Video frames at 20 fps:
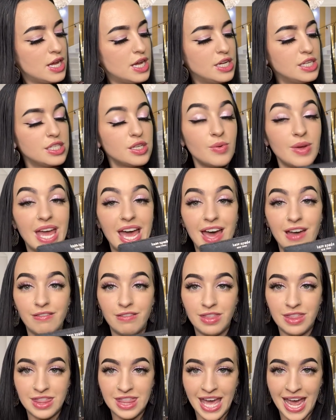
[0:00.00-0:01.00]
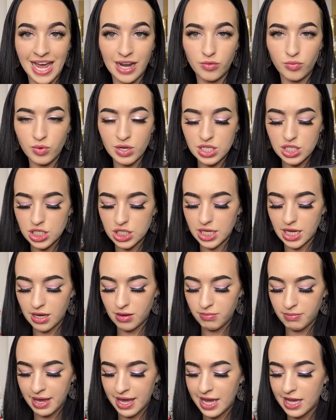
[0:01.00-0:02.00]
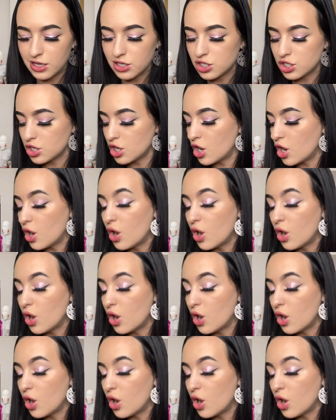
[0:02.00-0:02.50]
So we have that which can match,